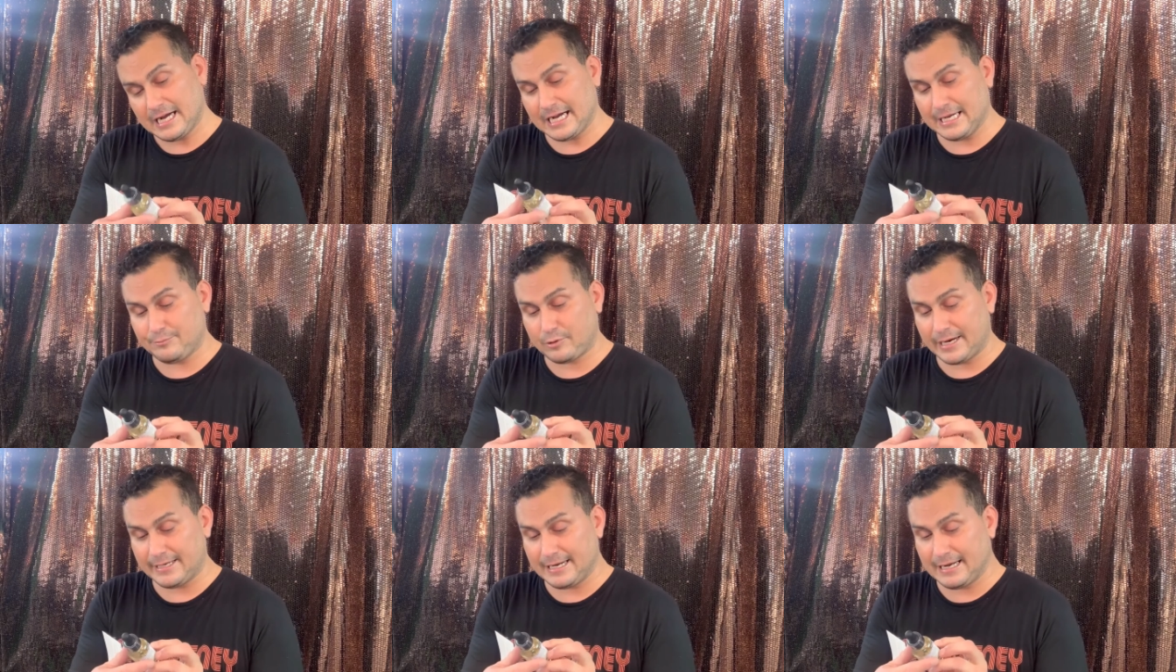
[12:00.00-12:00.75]
Eye
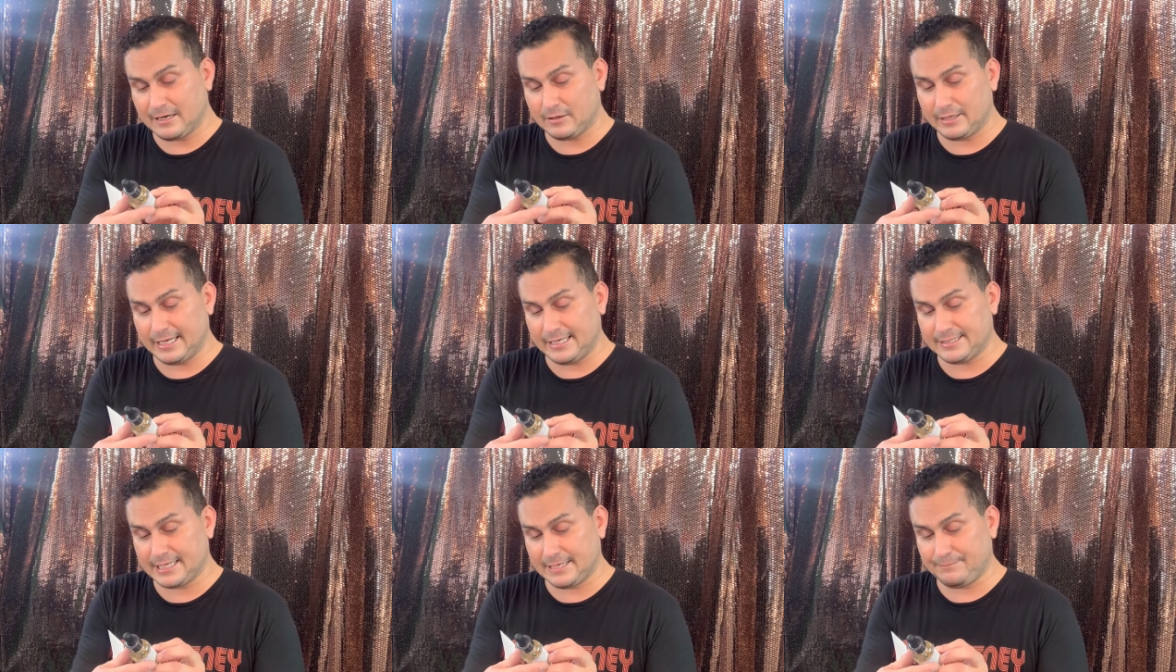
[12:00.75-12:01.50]
Bright Now
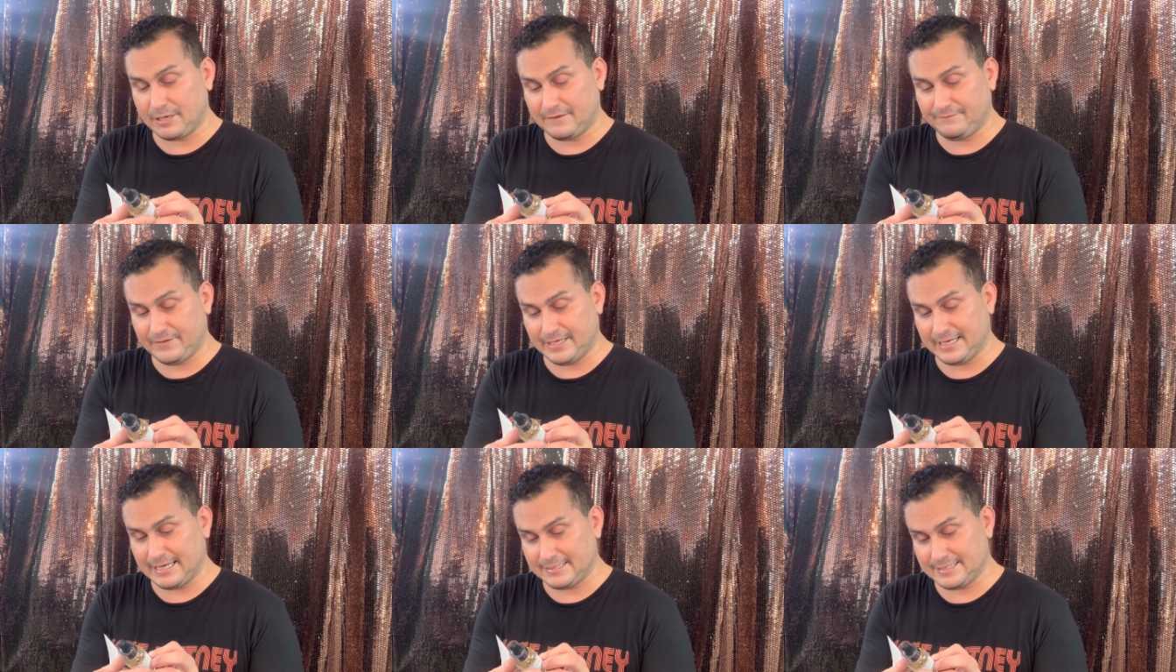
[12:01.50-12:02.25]

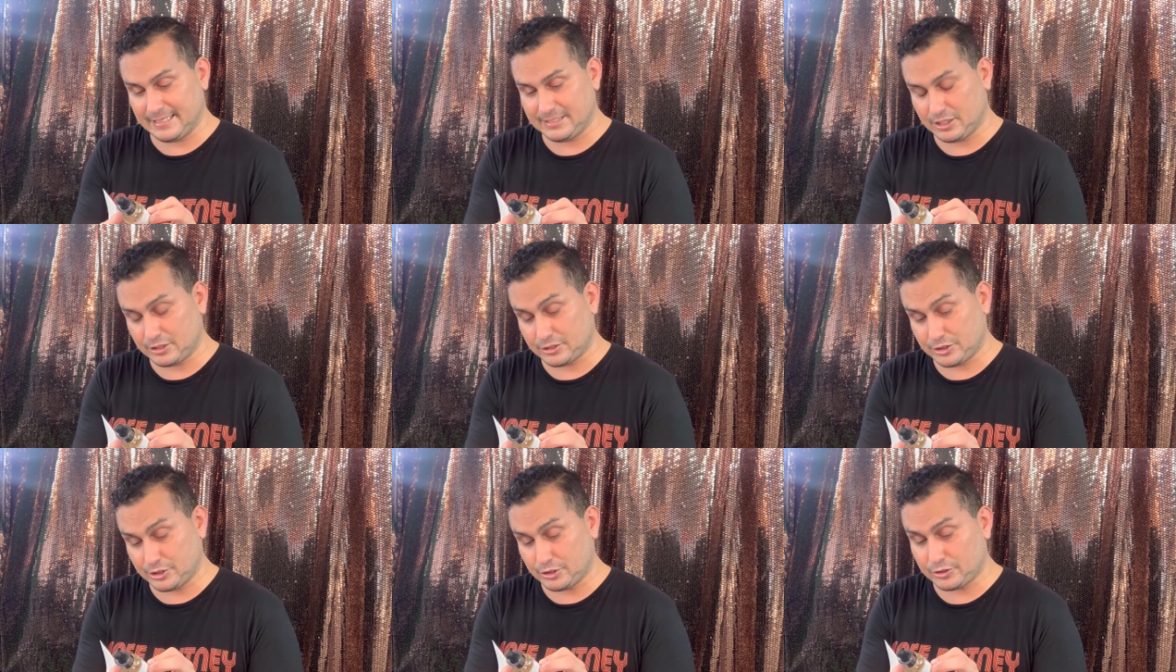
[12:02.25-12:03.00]
Anti-Puffing, Anti-Dark
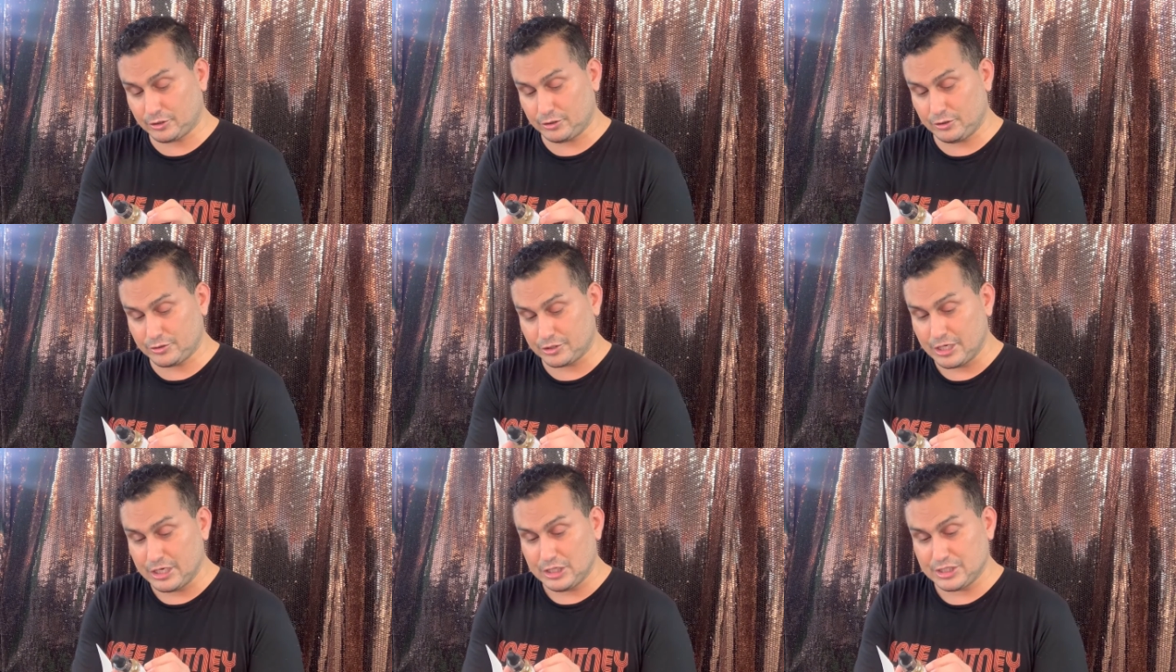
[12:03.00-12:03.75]
Circles
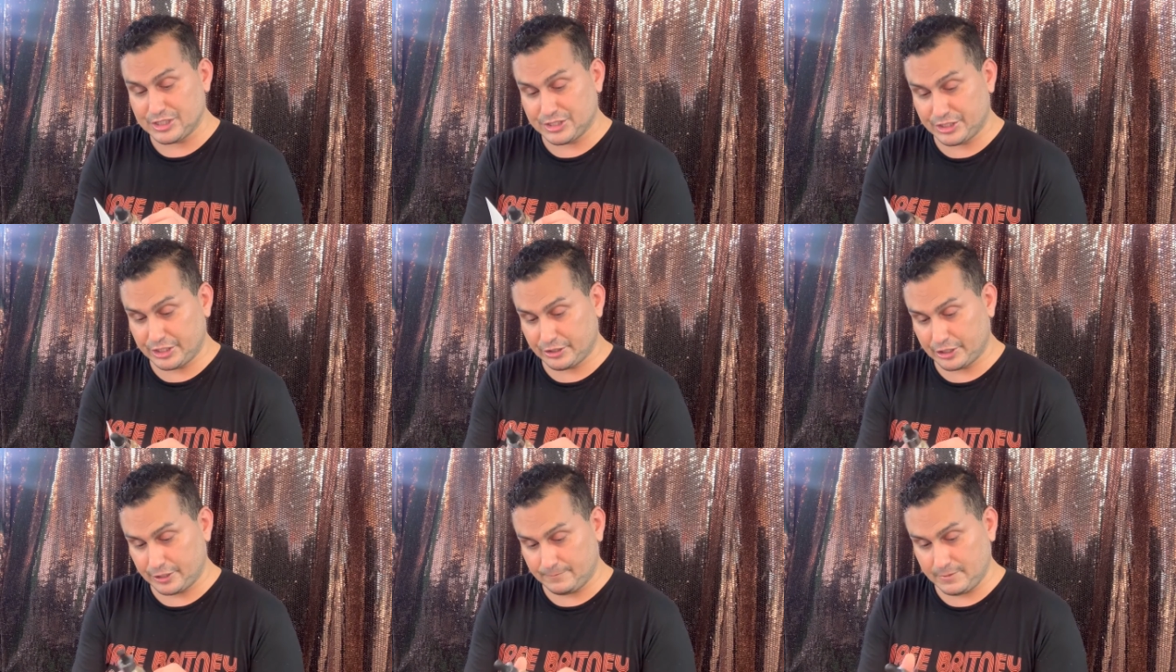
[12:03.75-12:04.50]

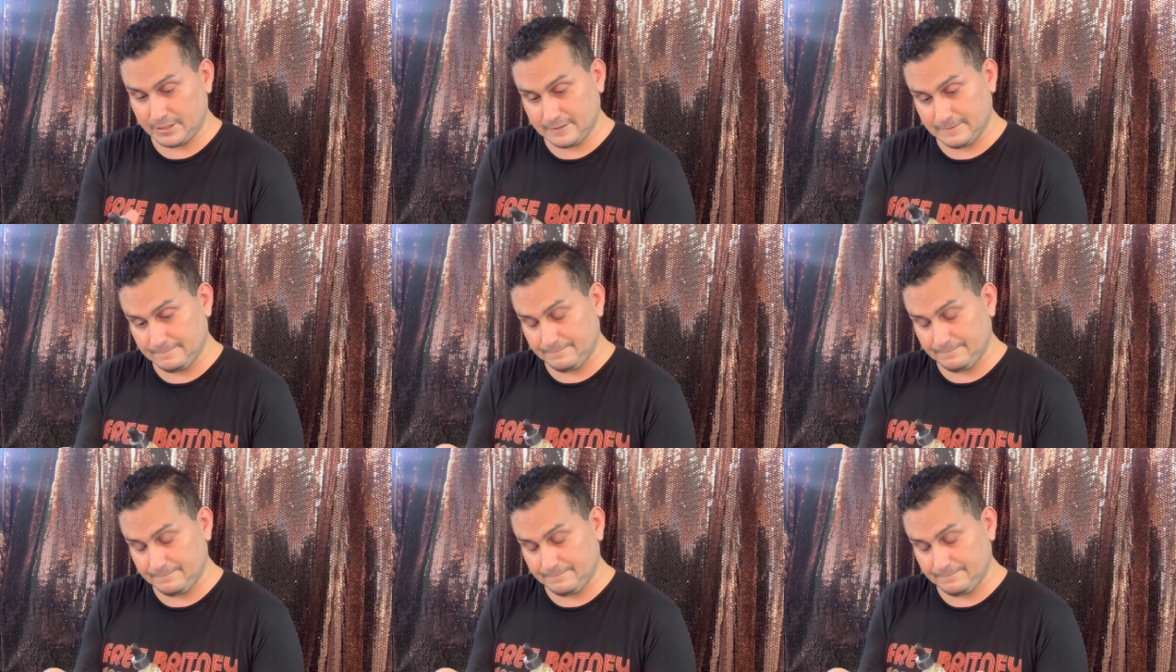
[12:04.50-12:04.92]
Serum.